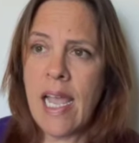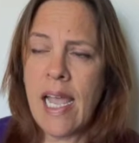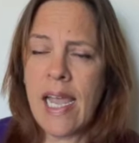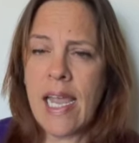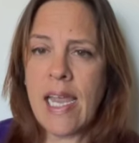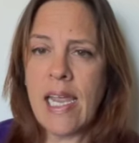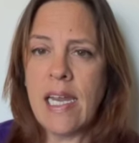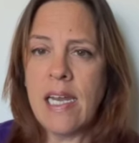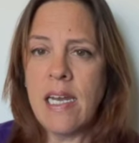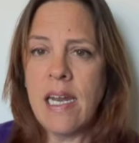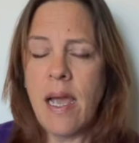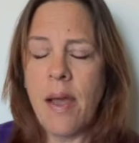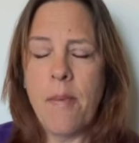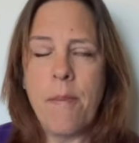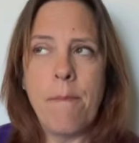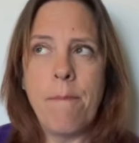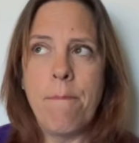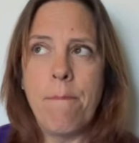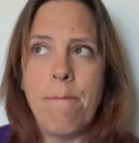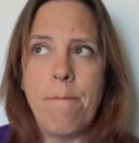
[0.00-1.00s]
And
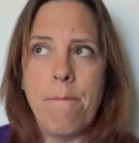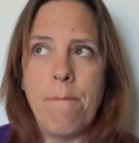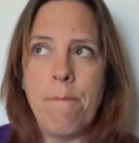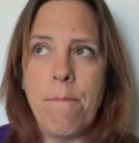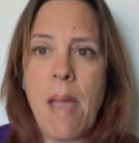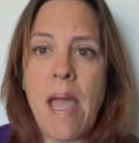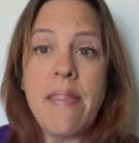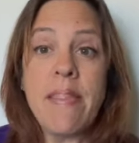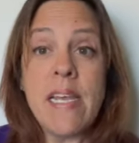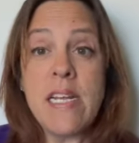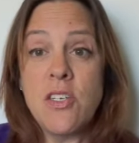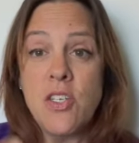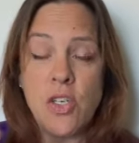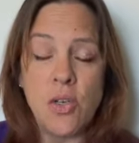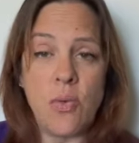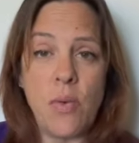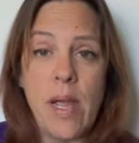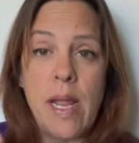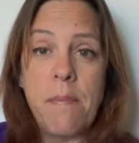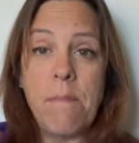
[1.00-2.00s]
they
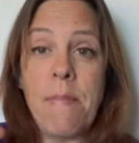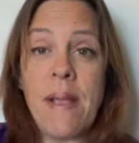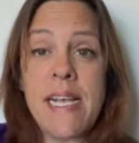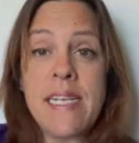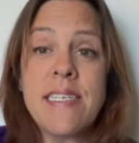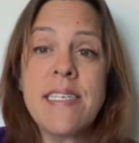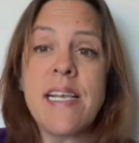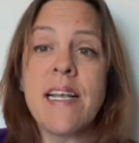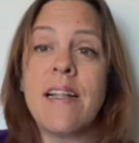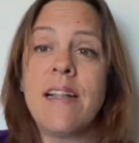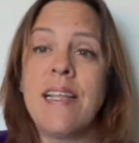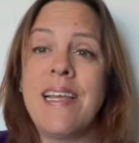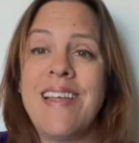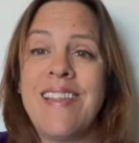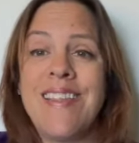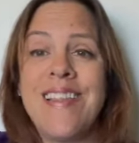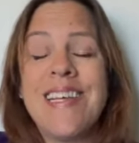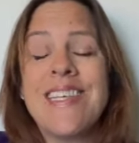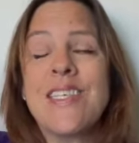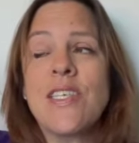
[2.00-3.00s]
do. And basically
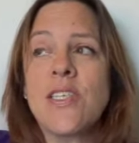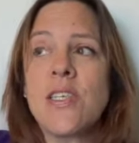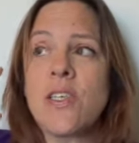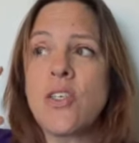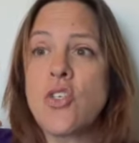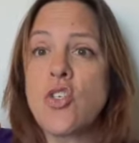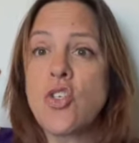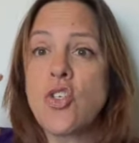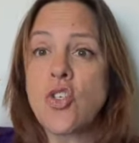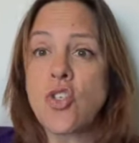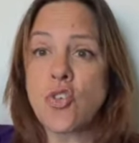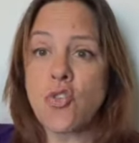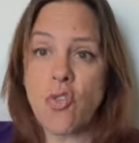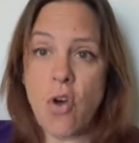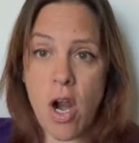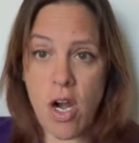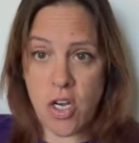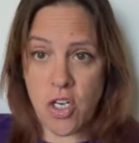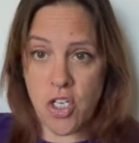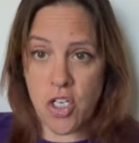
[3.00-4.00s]
this
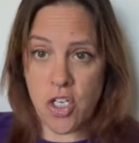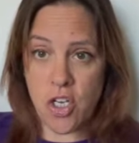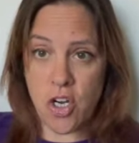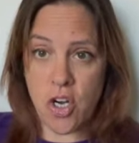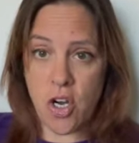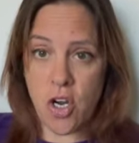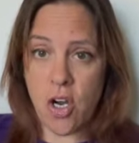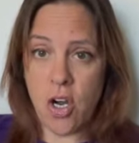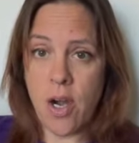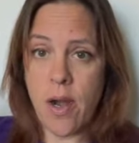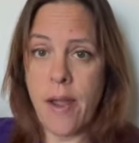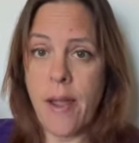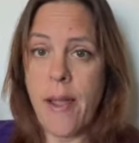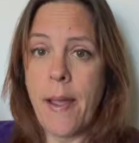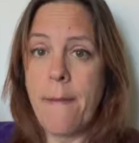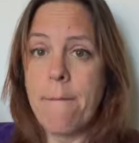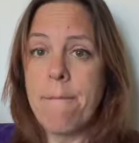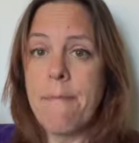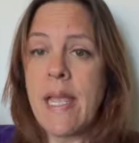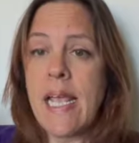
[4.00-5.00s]
structure
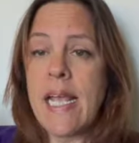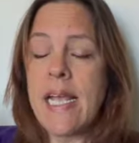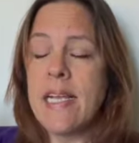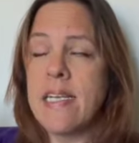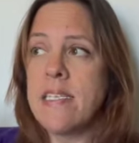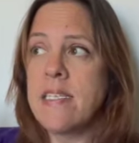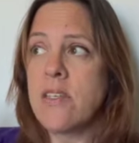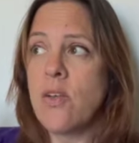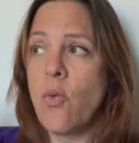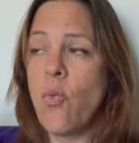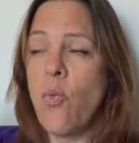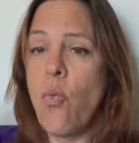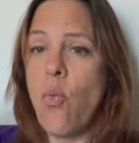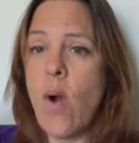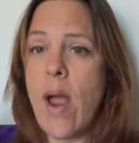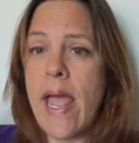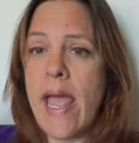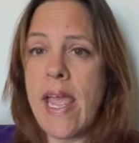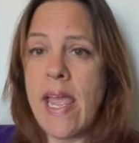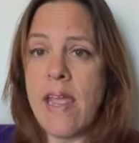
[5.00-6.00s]
is a
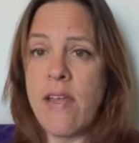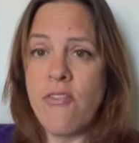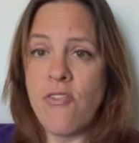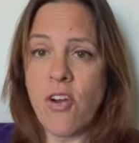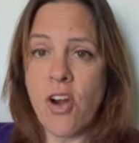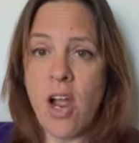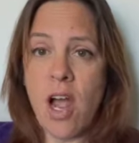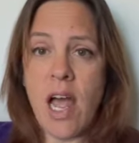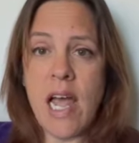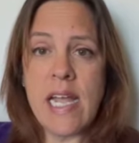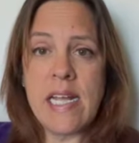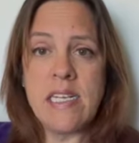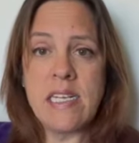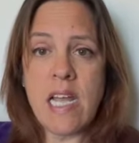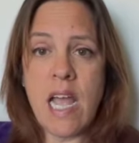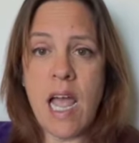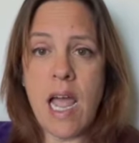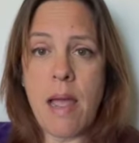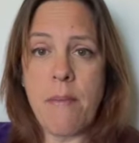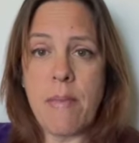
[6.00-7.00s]
way for Kai
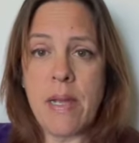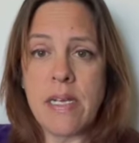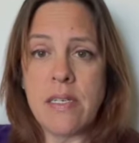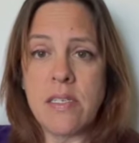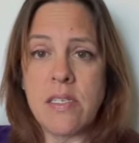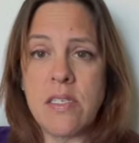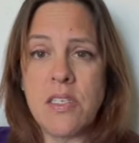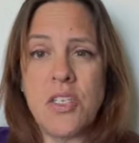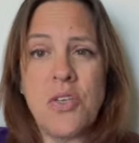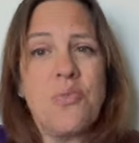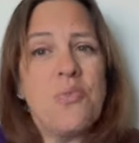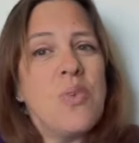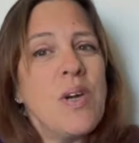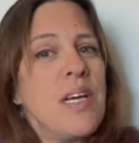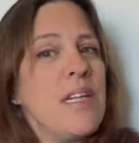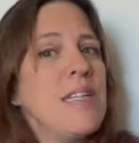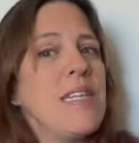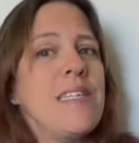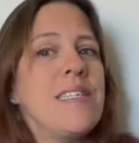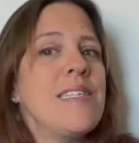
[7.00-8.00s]
Thomas to
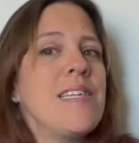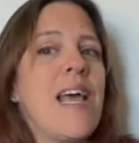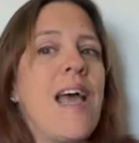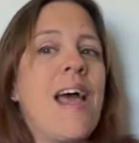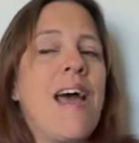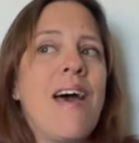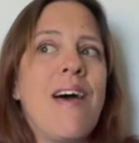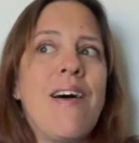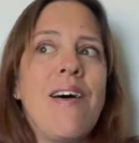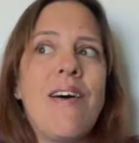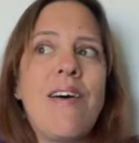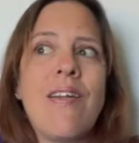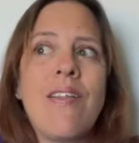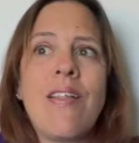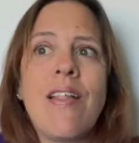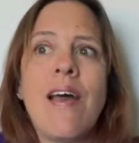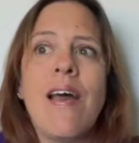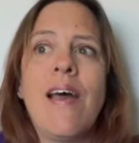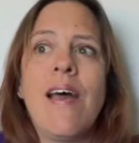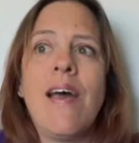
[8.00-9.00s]
really tell
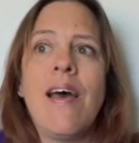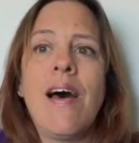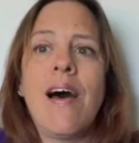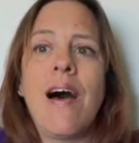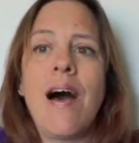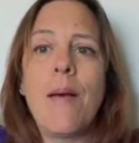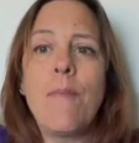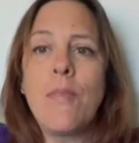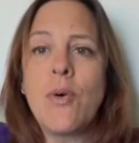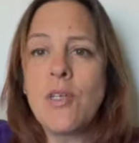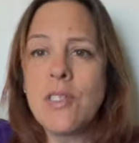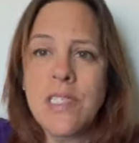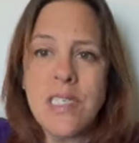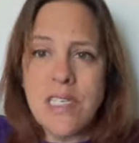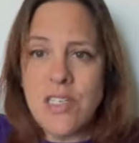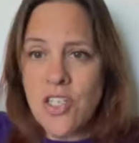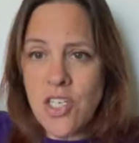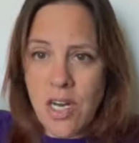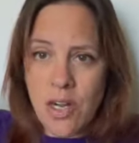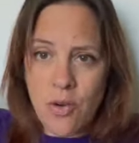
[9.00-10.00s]
a
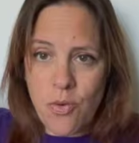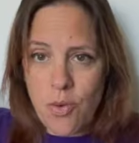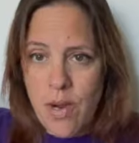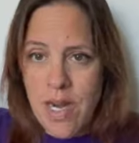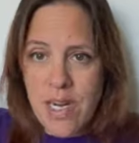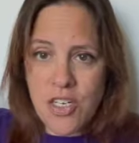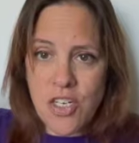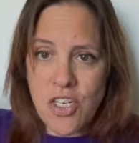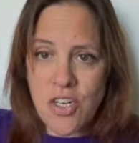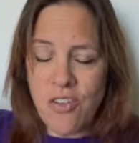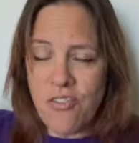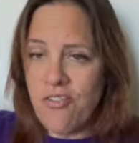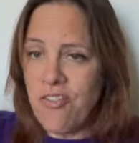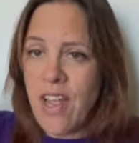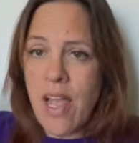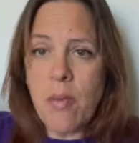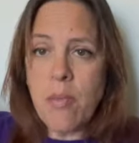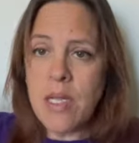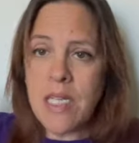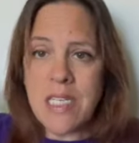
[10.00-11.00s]
multi-generational
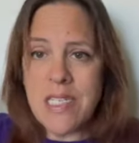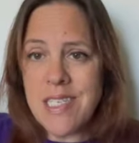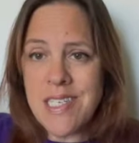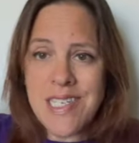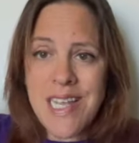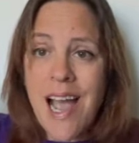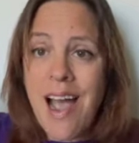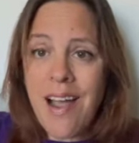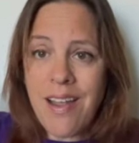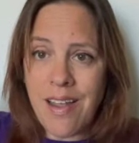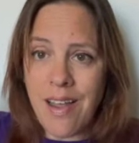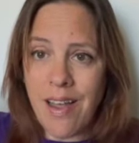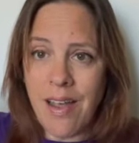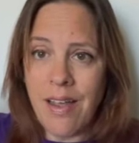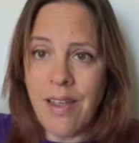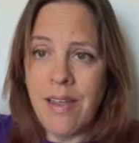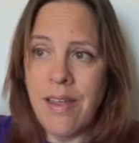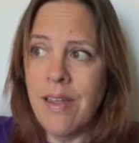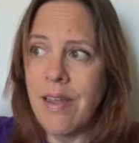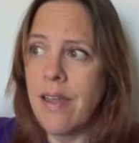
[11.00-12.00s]
family
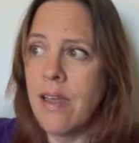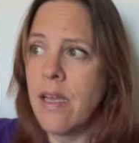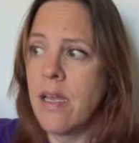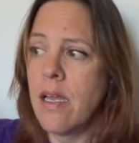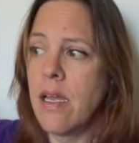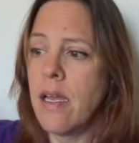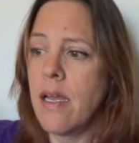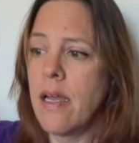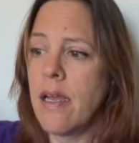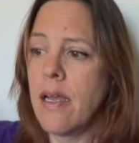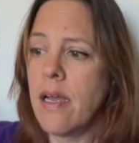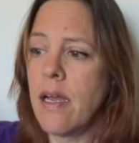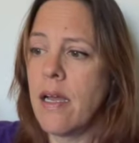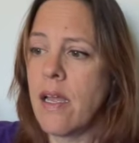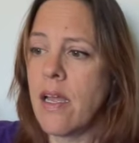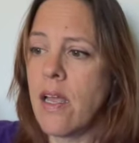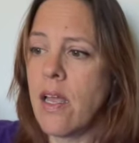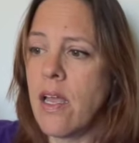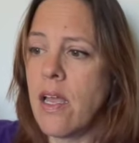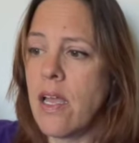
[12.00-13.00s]
saga
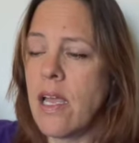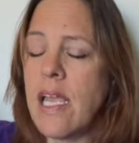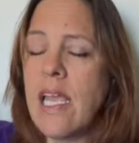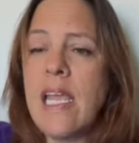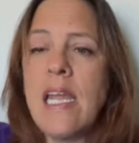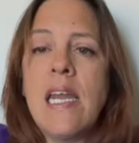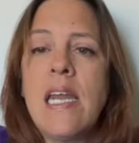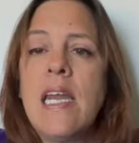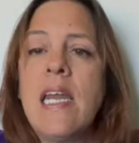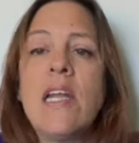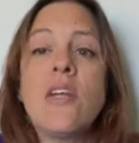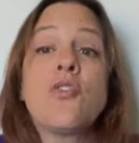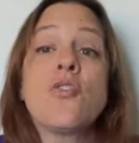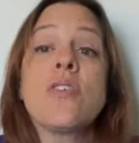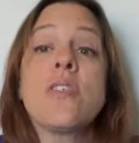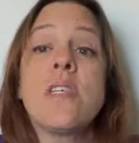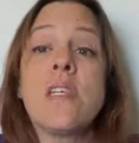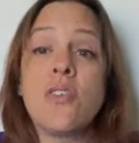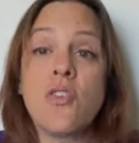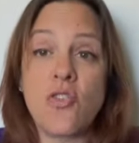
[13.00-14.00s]
in an
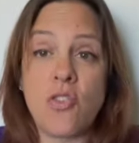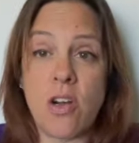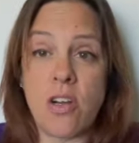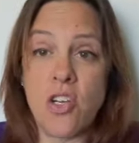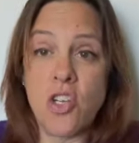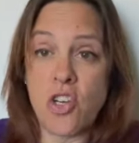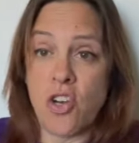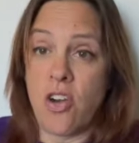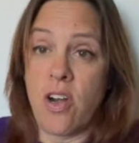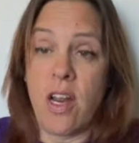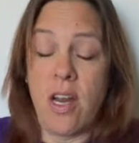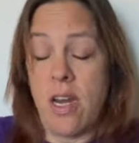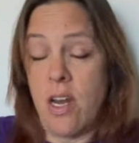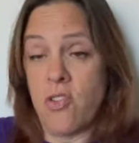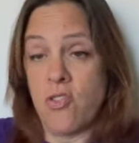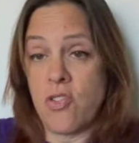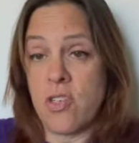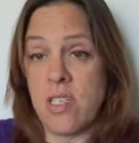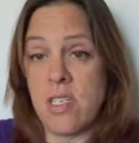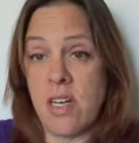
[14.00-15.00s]
interesting structure and an
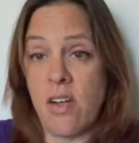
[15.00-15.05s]
interesting